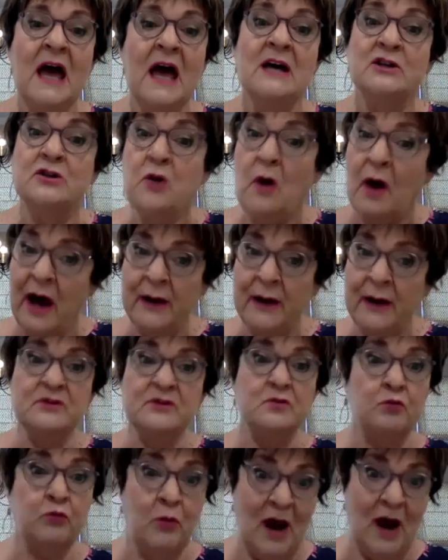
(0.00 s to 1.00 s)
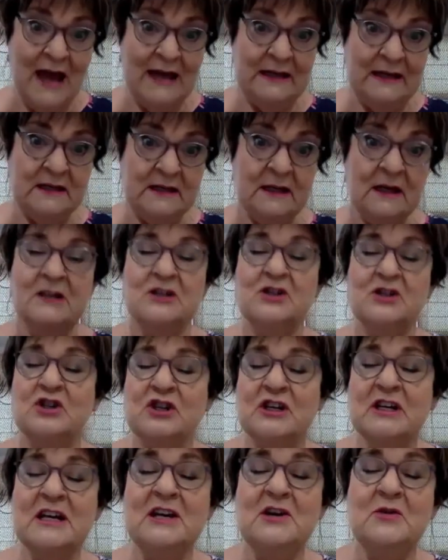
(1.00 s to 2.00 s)
So I was right.
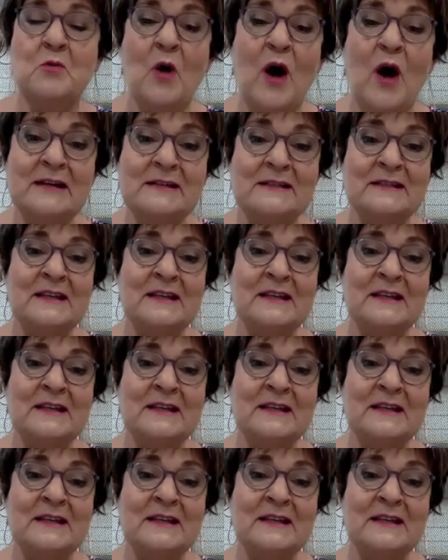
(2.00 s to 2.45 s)
She was